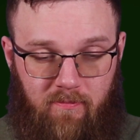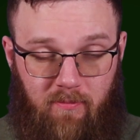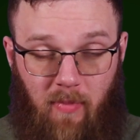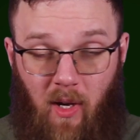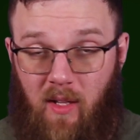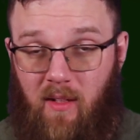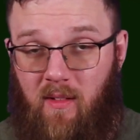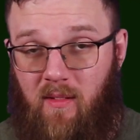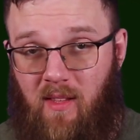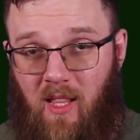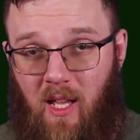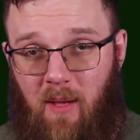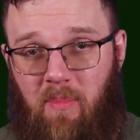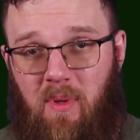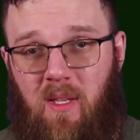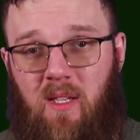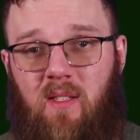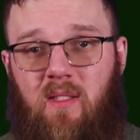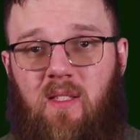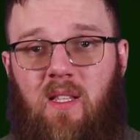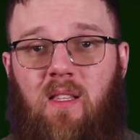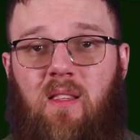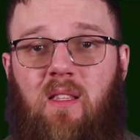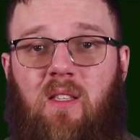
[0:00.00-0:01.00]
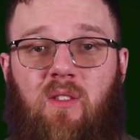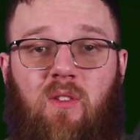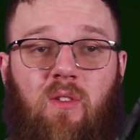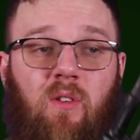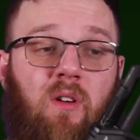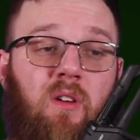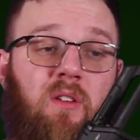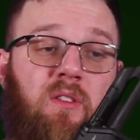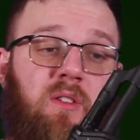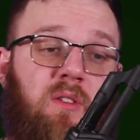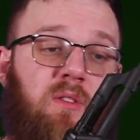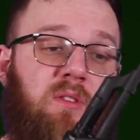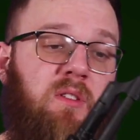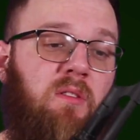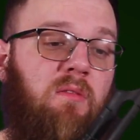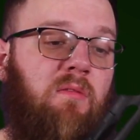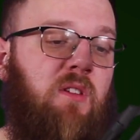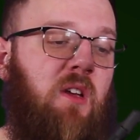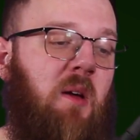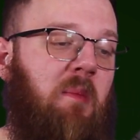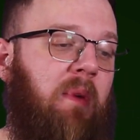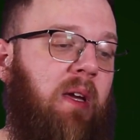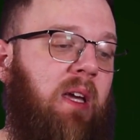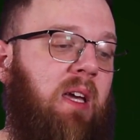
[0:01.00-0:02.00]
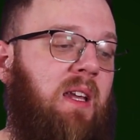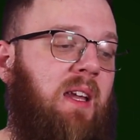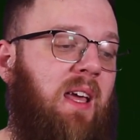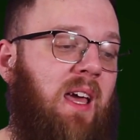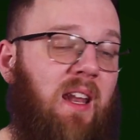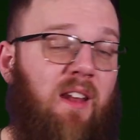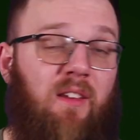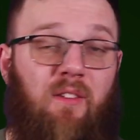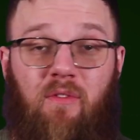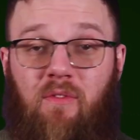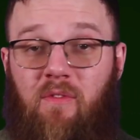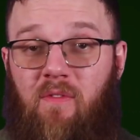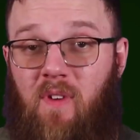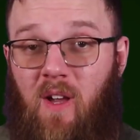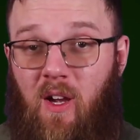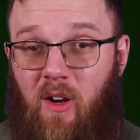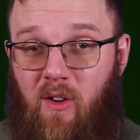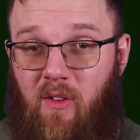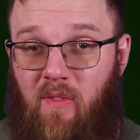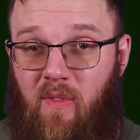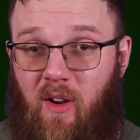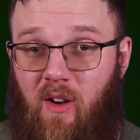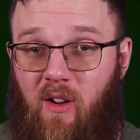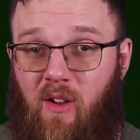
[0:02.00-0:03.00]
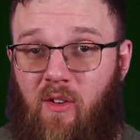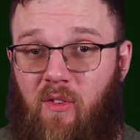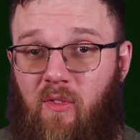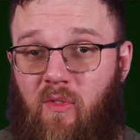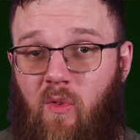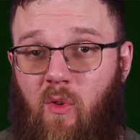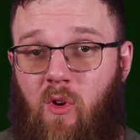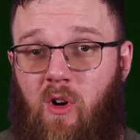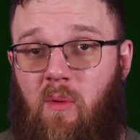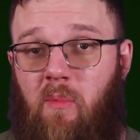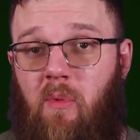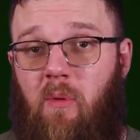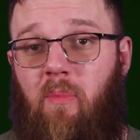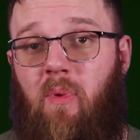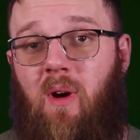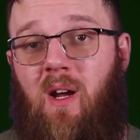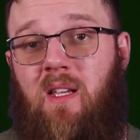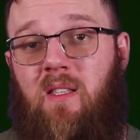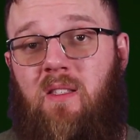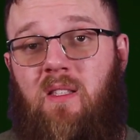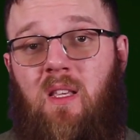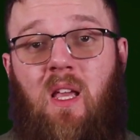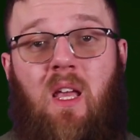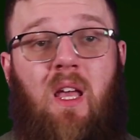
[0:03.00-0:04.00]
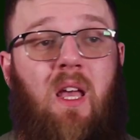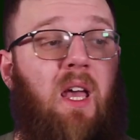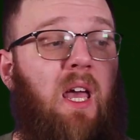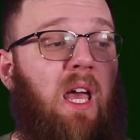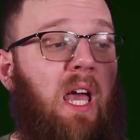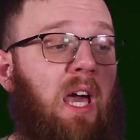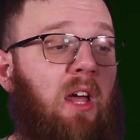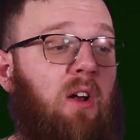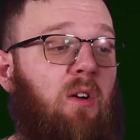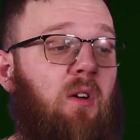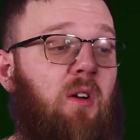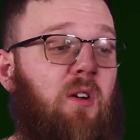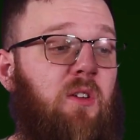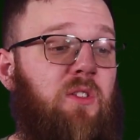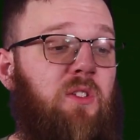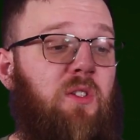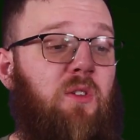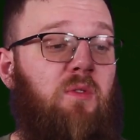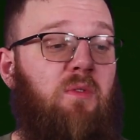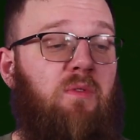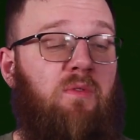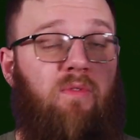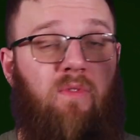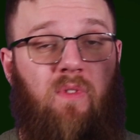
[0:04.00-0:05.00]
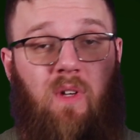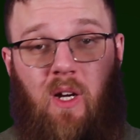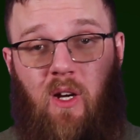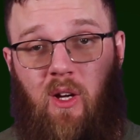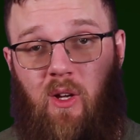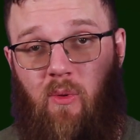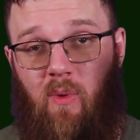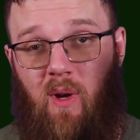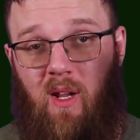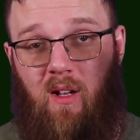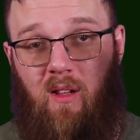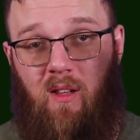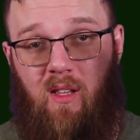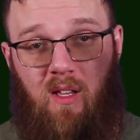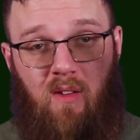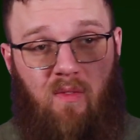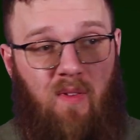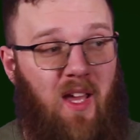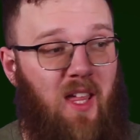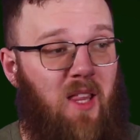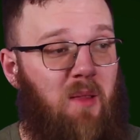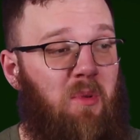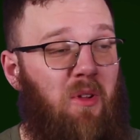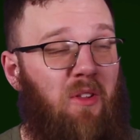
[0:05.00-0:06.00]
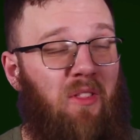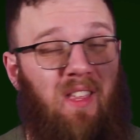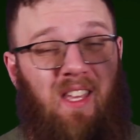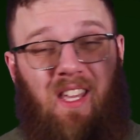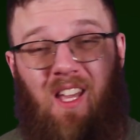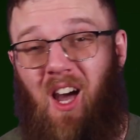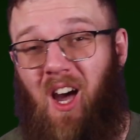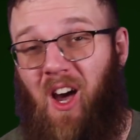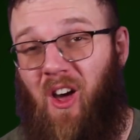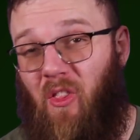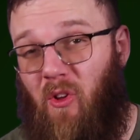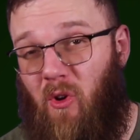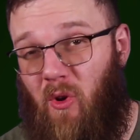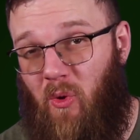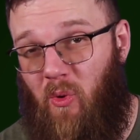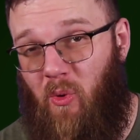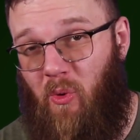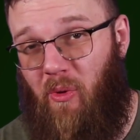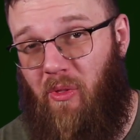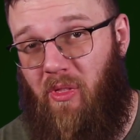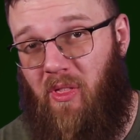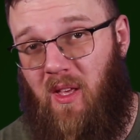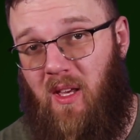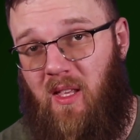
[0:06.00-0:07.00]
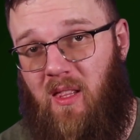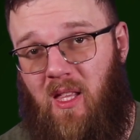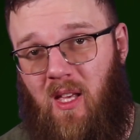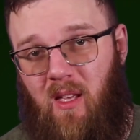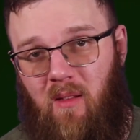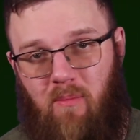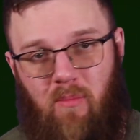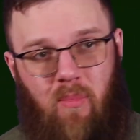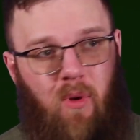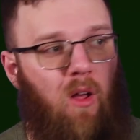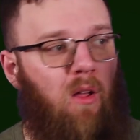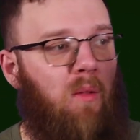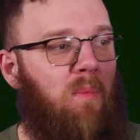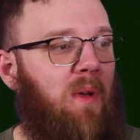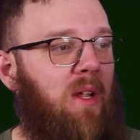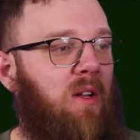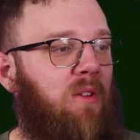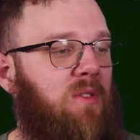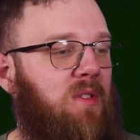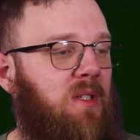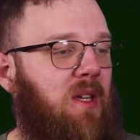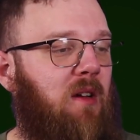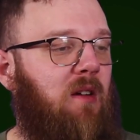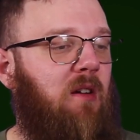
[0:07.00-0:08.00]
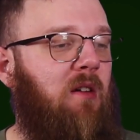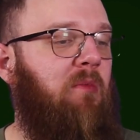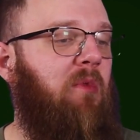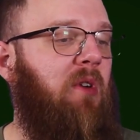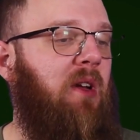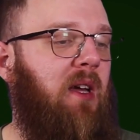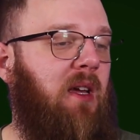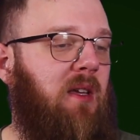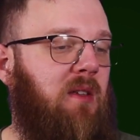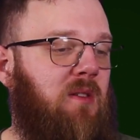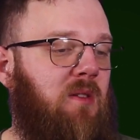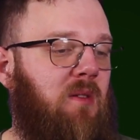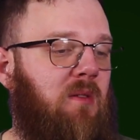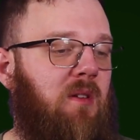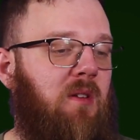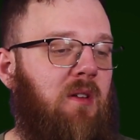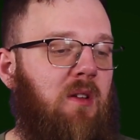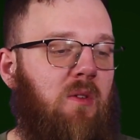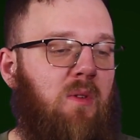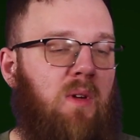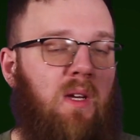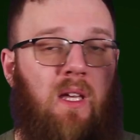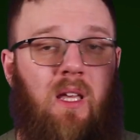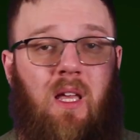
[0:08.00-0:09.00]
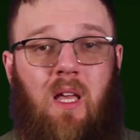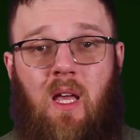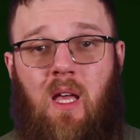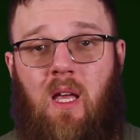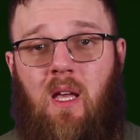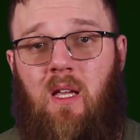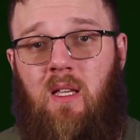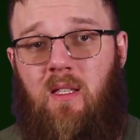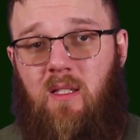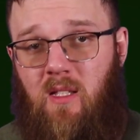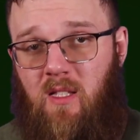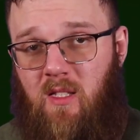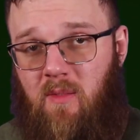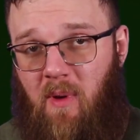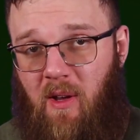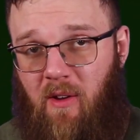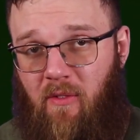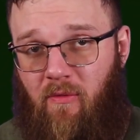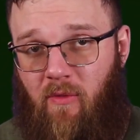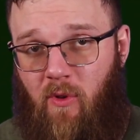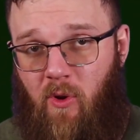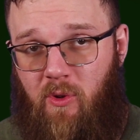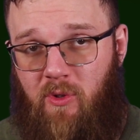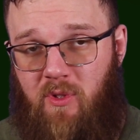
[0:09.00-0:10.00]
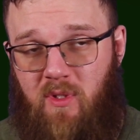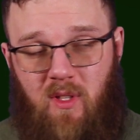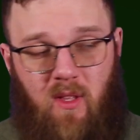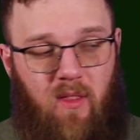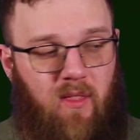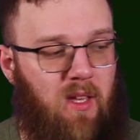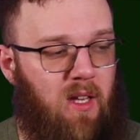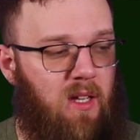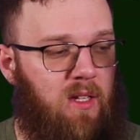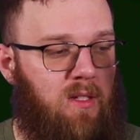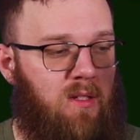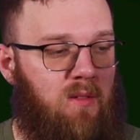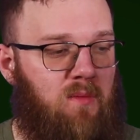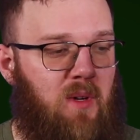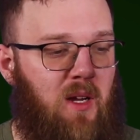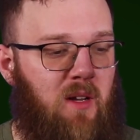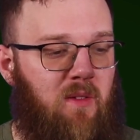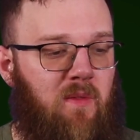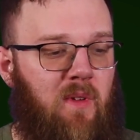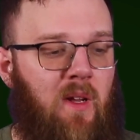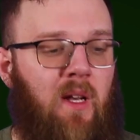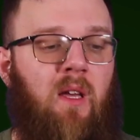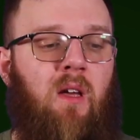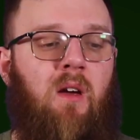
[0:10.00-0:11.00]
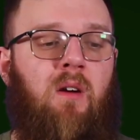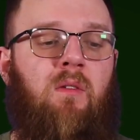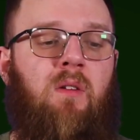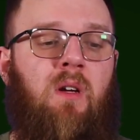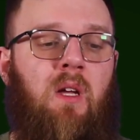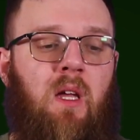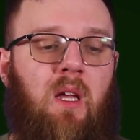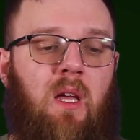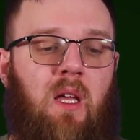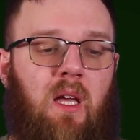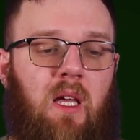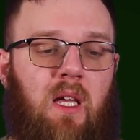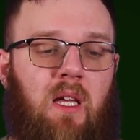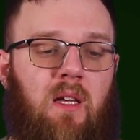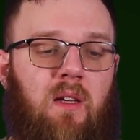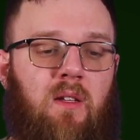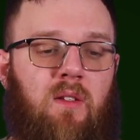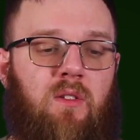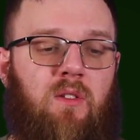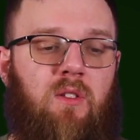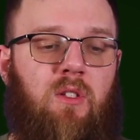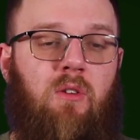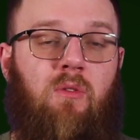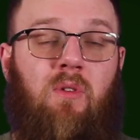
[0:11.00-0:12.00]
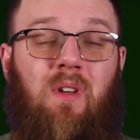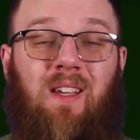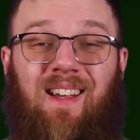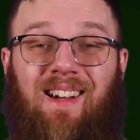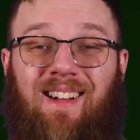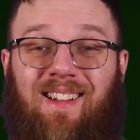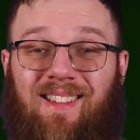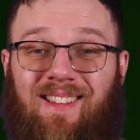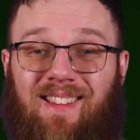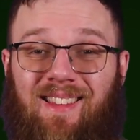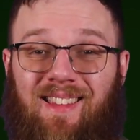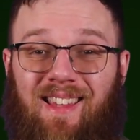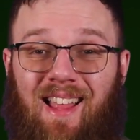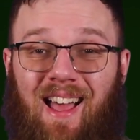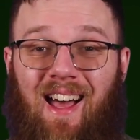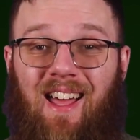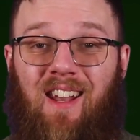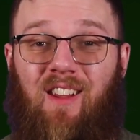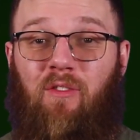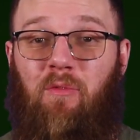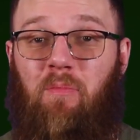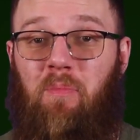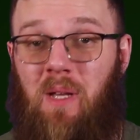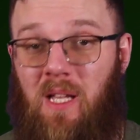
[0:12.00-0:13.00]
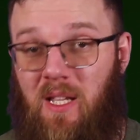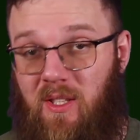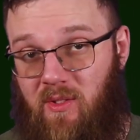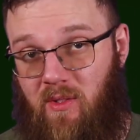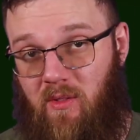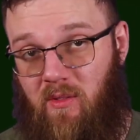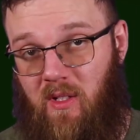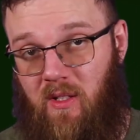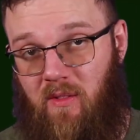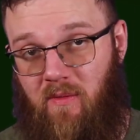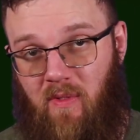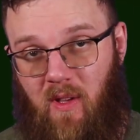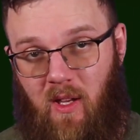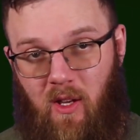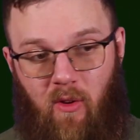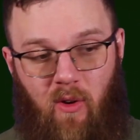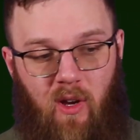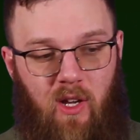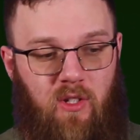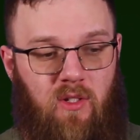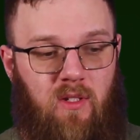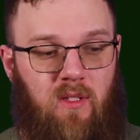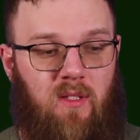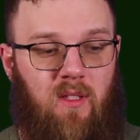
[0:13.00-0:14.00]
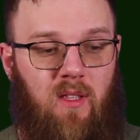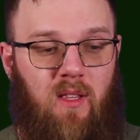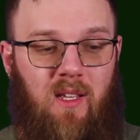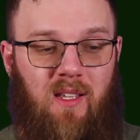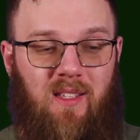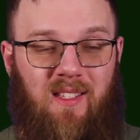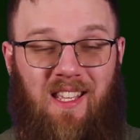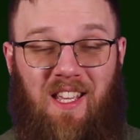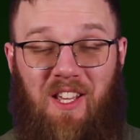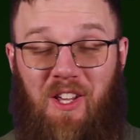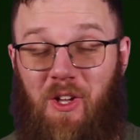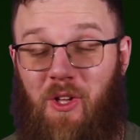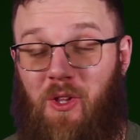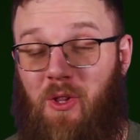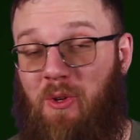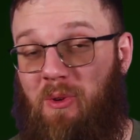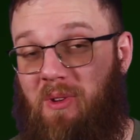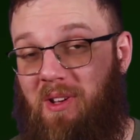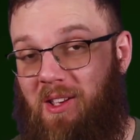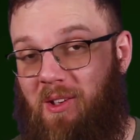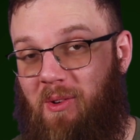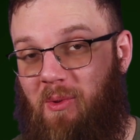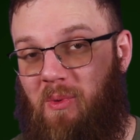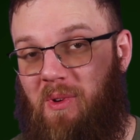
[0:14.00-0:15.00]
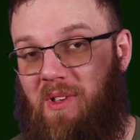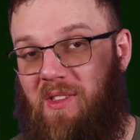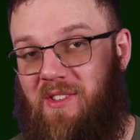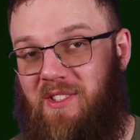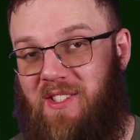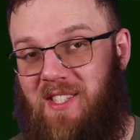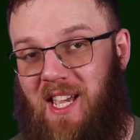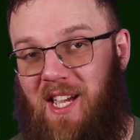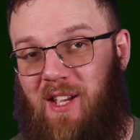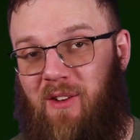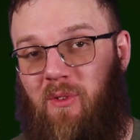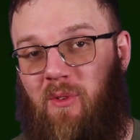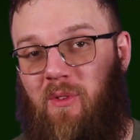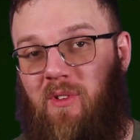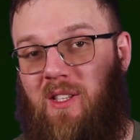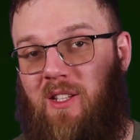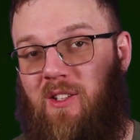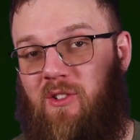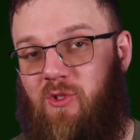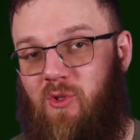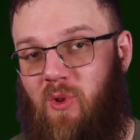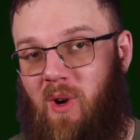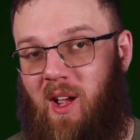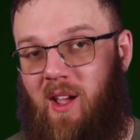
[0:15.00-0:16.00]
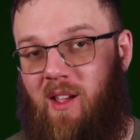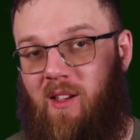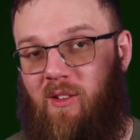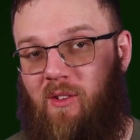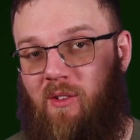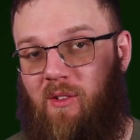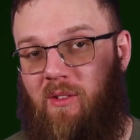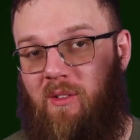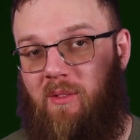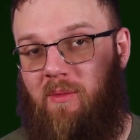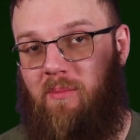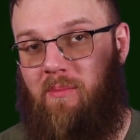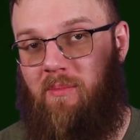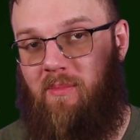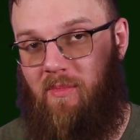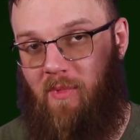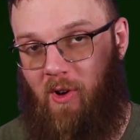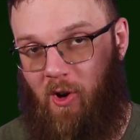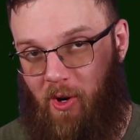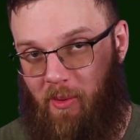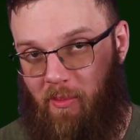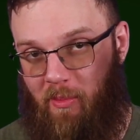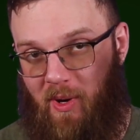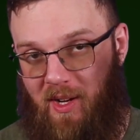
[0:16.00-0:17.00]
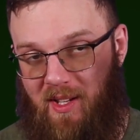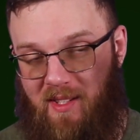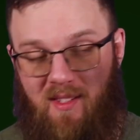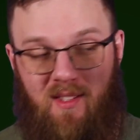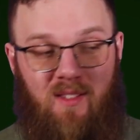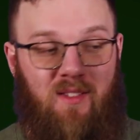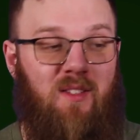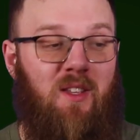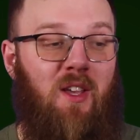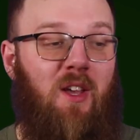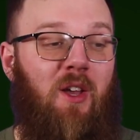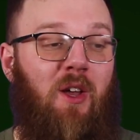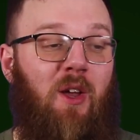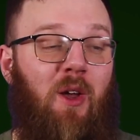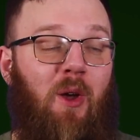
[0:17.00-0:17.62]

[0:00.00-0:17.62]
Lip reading: But that being said, these are also still coming in at a very, very affordable price and are also very readily available. The other cool thing that Palmetto State Armory has started doing since my first 1,000 round video is doing a lot of pistol configurations of these, including with side folding triangle arm braces,